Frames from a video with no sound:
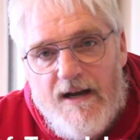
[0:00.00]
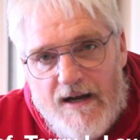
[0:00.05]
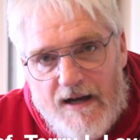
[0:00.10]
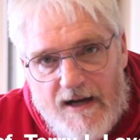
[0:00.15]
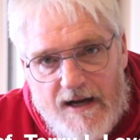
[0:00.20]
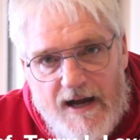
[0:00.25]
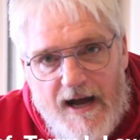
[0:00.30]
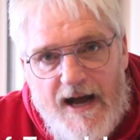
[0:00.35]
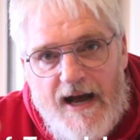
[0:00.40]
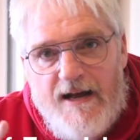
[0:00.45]

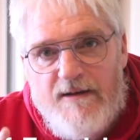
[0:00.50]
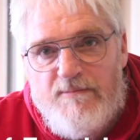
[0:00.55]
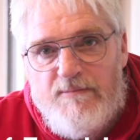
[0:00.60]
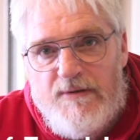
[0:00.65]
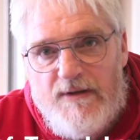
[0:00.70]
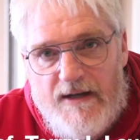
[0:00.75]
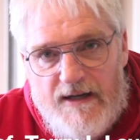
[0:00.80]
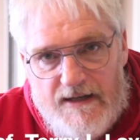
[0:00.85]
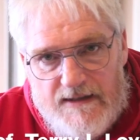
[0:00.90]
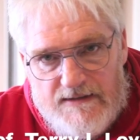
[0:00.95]
God
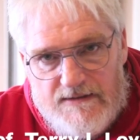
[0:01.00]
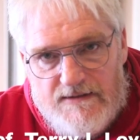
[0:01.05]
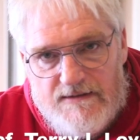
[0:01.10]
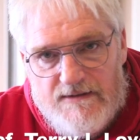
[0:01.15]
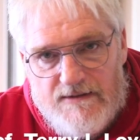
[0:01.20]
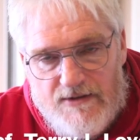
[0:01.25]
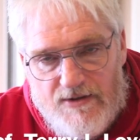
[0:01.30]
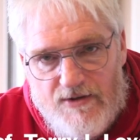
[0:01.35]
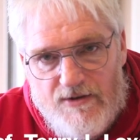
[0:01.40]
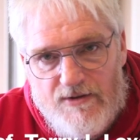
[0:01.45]

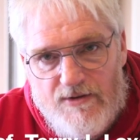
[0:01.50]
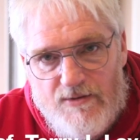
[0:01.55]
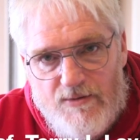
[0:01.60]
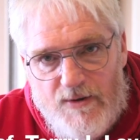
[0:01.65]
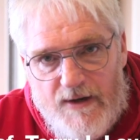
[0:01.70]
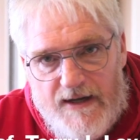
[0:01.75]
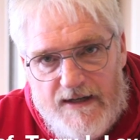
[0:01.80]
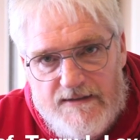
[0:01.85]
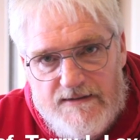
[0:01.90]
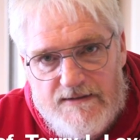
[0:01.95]
bless Colonel
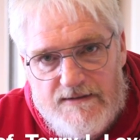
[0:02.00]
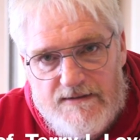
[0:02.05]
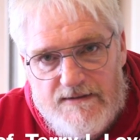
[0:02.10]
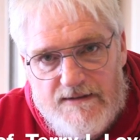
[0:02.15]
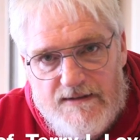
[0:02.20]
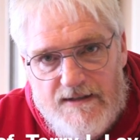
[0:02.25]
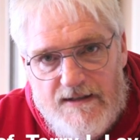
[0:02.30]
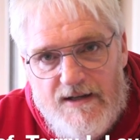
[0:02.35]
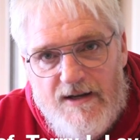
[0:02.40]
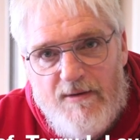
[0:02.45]
West,
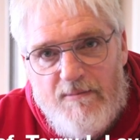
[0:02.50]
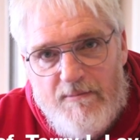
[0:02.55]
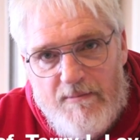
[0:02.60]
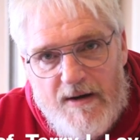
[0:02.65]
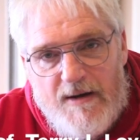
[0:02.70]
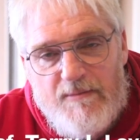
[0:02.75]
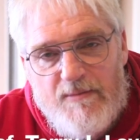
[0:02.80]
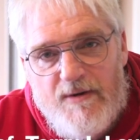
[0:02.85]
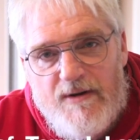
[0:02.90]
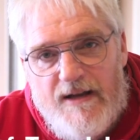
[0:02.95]

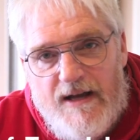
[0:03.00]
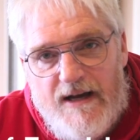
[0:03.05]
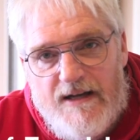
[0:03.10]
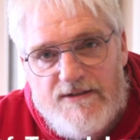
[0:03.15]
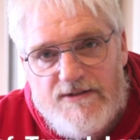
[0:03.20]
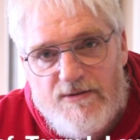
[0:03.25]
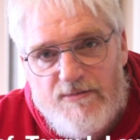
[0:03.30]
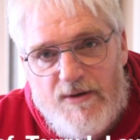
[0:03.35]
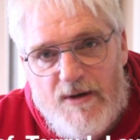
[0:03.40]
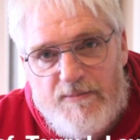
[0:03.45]
member of the
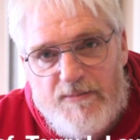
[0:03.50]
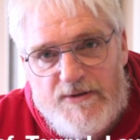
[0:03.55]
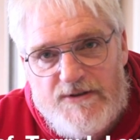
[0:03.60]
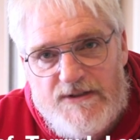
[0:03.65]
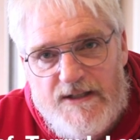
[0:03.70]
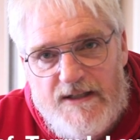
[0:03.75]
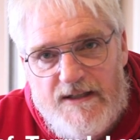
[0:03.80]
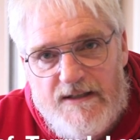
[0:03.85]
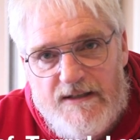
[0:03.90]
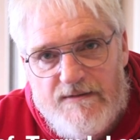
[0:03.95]
House of
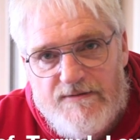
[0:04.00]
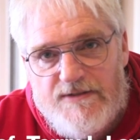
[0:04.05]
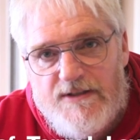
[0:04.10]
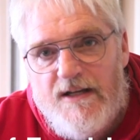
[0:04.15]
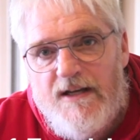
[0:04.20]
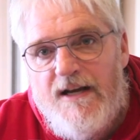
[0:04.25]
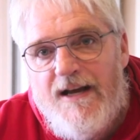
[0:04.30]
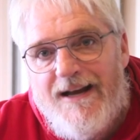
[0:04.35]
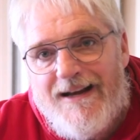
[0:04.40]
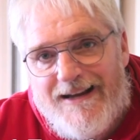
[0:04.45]
Representatives.
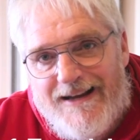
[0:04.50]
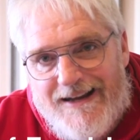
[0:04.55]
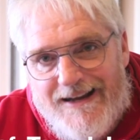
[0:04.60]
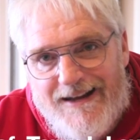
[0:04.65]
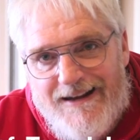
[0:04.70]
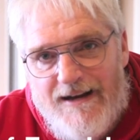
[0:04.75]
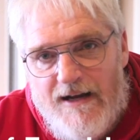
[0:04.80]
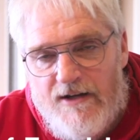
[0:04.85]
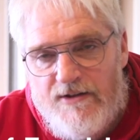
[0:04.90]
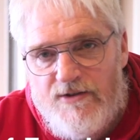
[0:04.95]

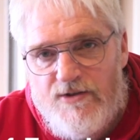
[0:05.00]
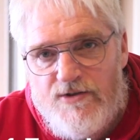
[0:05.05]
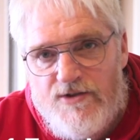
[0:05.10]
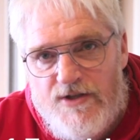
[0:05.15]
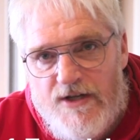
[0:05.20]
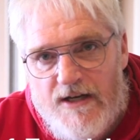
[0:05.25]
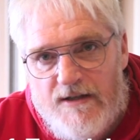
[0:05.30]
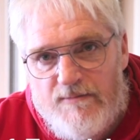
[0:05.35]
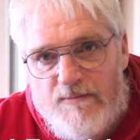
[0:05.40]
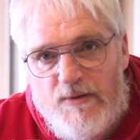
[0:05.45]
Get out your
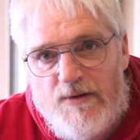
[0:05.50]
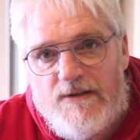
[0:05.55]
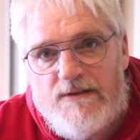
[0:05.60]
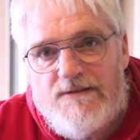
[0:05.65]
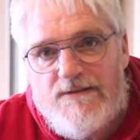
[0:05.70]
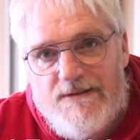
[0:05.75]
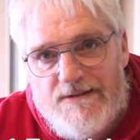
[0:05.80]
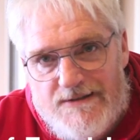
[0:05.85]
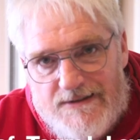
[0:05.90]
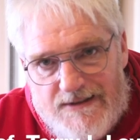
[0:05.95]

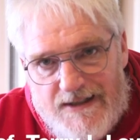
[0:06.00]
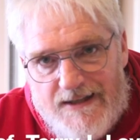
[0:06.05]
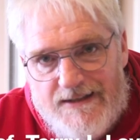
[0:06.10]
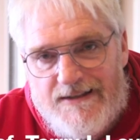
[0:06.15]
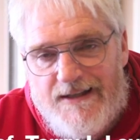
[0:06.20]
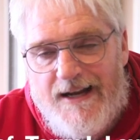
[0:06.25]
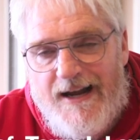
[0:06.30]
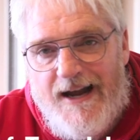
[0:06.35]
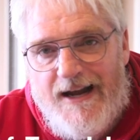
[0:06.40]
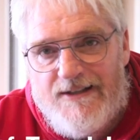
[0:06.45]
checkbooks,
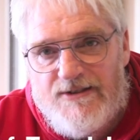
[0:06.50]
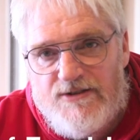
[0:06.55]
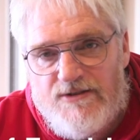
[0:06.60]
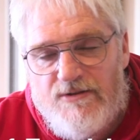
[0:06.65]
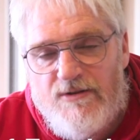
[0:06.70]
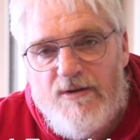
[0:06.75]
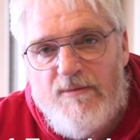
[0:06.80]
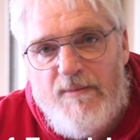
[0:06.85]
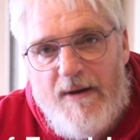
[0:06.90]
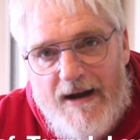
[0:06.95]
send cash
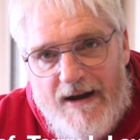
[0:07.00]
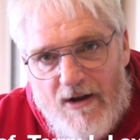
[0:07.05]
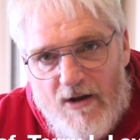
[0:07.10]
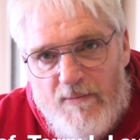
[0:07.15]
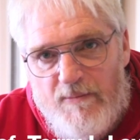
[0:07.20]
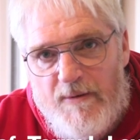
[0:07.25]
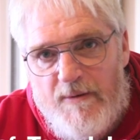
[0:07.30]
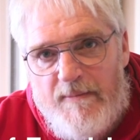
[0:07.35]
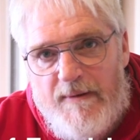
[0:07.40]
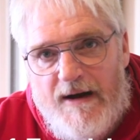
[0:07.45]
to him,
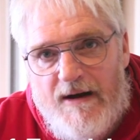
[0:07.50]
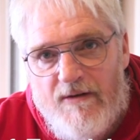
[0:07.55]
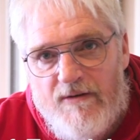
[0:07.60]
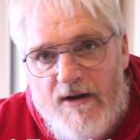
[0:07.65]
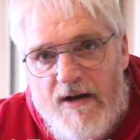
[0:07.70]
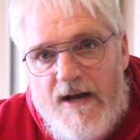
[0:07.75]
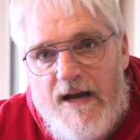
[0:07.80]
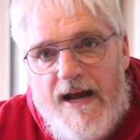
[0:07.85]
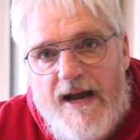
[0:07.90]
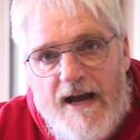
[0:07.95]
help him
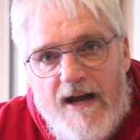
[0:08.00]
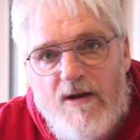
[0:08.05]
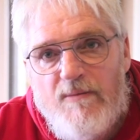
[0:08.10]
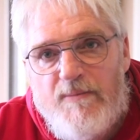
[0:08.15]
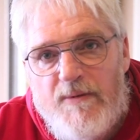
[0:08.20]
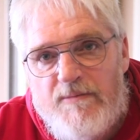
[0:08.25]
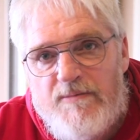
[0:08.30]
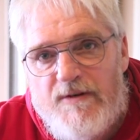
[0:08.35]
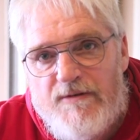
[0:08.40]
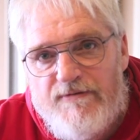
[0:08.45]
out,
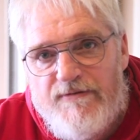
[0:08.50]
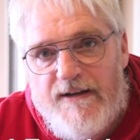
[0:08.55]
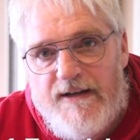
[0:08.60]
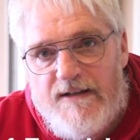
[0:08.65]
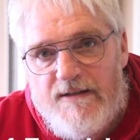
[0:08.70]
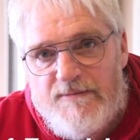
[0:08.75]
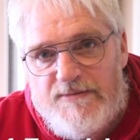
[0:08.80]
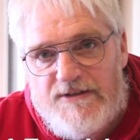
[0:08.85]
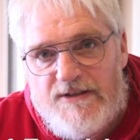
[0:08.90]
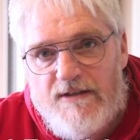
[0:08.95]
help him
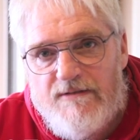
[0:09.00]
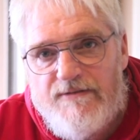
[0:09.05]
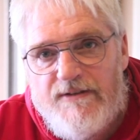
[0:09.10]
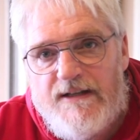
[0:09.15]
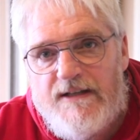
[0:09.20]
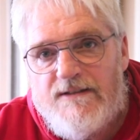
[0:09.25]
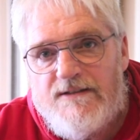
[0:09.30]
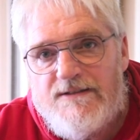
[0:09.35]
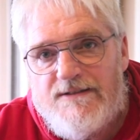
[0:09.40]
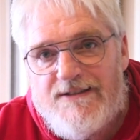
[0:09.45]
defend himself
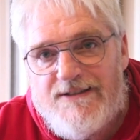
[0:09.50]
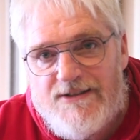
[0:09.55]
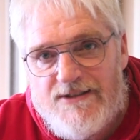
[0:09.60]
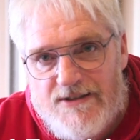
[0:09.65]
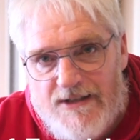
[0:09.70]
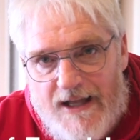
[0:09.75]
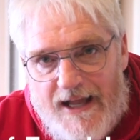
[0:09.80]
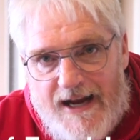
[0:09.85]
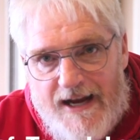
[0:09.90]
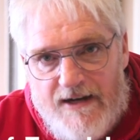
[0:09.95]
against the
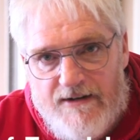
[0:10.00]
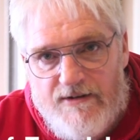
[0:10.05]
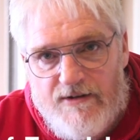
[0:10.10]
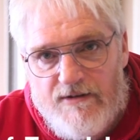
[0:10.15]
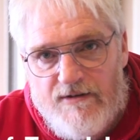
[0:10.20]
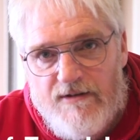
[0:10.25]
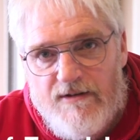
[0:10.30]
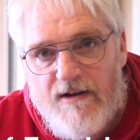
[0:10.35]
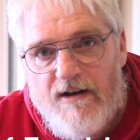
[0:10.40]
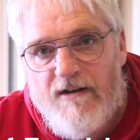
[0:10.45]

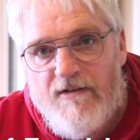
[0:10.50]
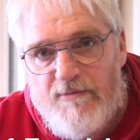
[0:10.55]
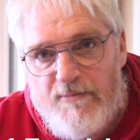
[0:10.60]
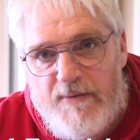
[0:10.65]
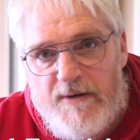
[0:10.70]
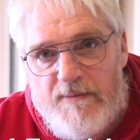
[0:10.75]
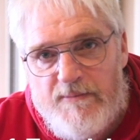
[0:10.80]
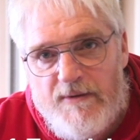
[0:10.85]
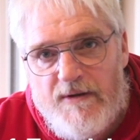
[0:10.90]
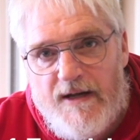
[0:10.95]
slander of
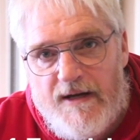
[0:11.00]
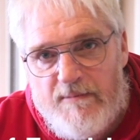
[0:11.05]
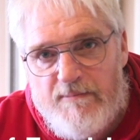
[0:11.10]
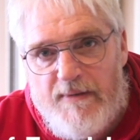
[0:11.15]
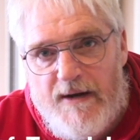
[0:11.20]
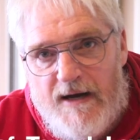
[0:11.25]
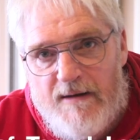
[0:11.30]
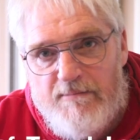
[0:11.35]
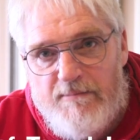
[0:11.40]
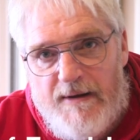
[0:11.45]
people like
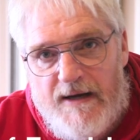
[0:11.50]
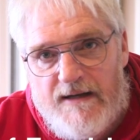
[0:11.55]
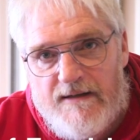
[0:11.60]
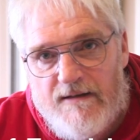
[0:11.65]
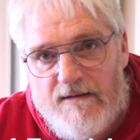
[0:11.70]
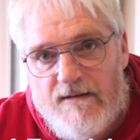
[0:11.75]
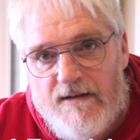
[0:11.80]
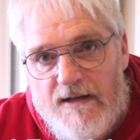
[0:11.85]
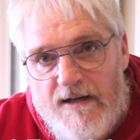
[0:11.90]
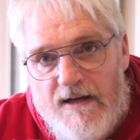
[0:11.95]
Bob
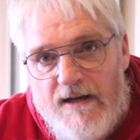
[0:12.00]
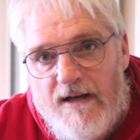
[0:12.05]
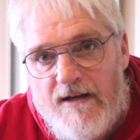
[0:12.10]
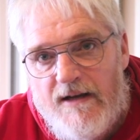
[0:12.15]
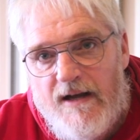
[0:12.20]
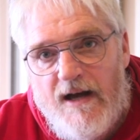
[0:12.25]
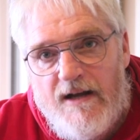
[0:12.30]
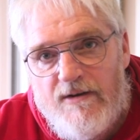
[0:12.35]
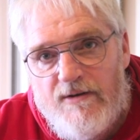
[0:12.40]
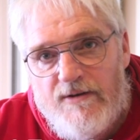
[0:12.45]
Beckel.
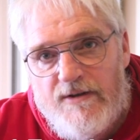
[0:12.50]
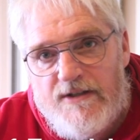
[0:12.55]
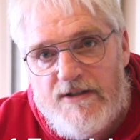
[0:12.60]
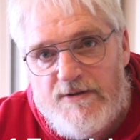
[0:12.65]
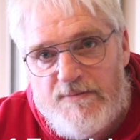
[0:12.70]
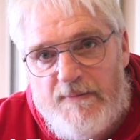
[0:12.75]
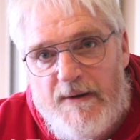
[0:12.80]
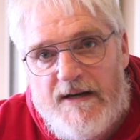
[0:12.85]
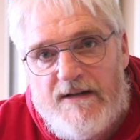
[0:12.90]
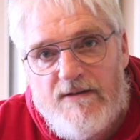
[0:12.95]
Not only
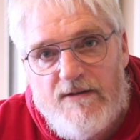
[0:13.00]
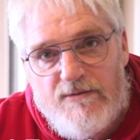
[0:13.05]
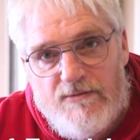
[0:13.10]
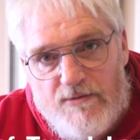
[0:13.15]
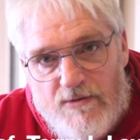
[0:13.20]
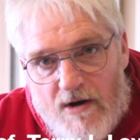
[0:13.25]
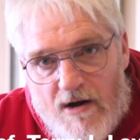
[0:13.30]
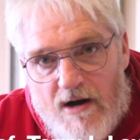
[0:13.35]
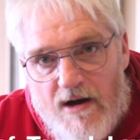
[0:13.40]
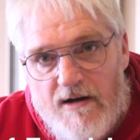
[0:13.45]
is Beckel
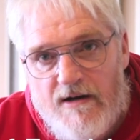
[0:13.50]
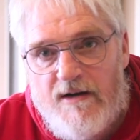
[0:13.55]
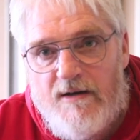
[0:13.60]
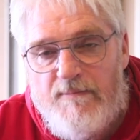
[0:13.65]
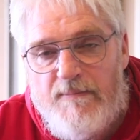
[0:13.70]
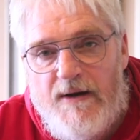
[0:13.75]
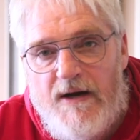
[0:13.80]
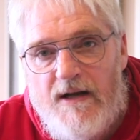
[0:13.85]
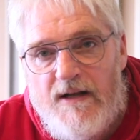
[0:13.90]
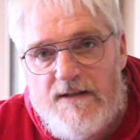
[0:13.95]
wrong on a
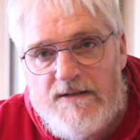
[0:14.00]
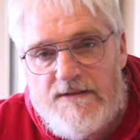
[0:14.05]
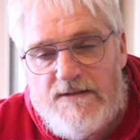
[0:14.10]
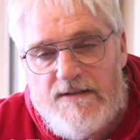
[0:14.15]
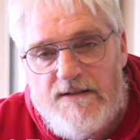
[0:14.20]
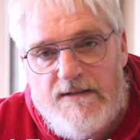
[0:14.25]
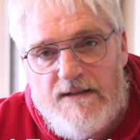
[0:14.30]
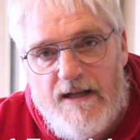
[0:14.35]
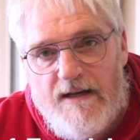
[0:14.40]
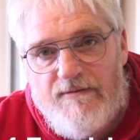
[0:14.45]

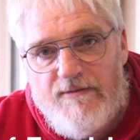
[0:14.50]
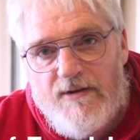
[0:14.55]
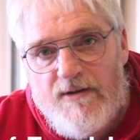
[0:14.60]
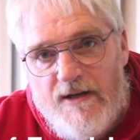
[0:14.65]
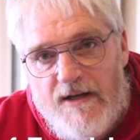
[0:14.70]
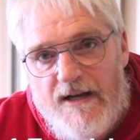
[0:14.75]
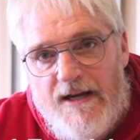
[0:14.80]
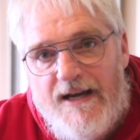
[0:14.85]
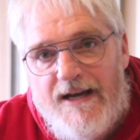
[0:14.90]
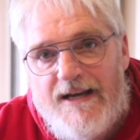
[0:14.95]
policy level,
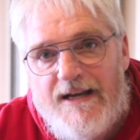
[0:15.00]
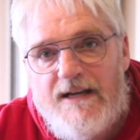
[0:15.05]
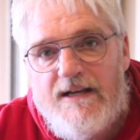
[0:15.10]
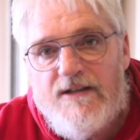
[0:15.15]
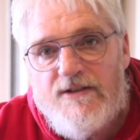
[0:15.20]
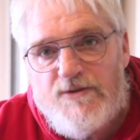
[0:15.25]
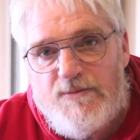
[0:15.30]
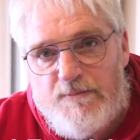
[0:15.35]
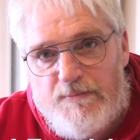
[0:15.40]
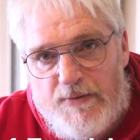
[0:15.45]
he
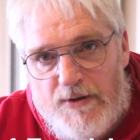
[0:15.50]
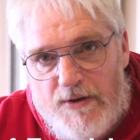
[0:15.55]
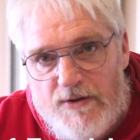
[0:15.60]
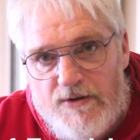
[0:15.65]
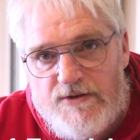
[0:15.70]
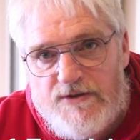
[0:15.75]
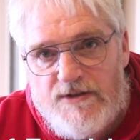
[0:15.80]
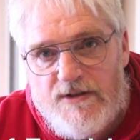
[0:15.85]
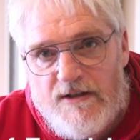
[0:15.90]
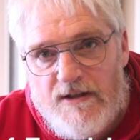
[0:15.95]
is
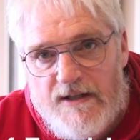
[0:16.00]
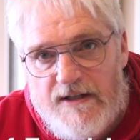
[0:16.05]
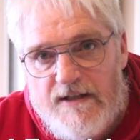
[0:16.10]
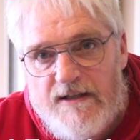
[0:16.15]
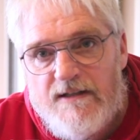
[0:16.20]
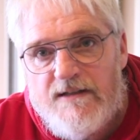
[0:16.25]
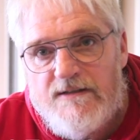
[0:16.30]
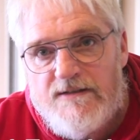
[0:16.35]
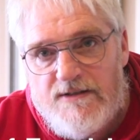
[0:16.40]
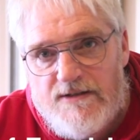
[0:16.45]

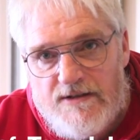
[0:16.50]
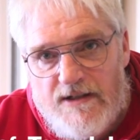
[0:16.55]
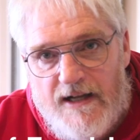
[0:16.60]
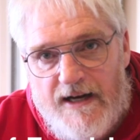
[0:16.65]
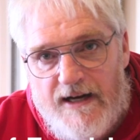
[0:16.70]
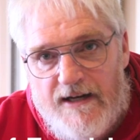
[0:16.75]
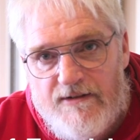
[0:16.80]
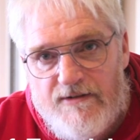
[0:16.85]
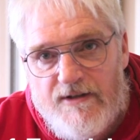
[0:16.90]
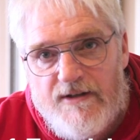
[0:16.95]
personally
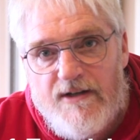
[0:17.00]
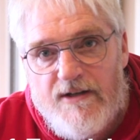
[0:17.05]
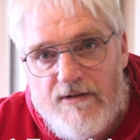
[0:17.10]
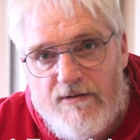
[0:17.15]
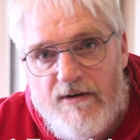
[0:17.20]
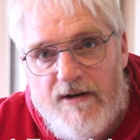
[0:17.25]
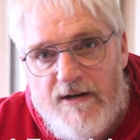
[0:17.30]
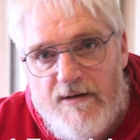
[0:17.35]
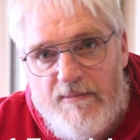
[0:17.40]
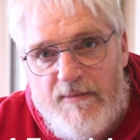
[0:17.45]
slandering a
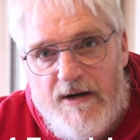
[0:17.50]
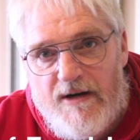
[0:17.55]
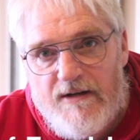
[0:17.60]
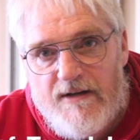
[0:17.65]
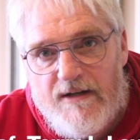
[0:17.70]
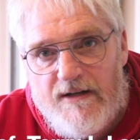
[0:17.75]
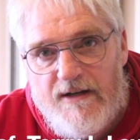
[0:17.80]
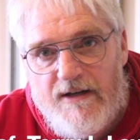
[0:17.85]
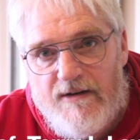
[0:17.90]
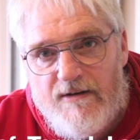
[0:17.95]
great
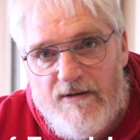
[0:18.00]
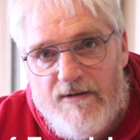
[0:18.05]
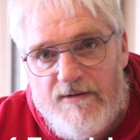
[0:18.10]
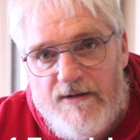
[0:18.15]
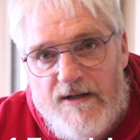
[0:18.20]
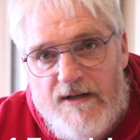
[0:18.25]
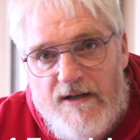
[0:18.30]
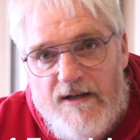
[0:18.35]
American hero.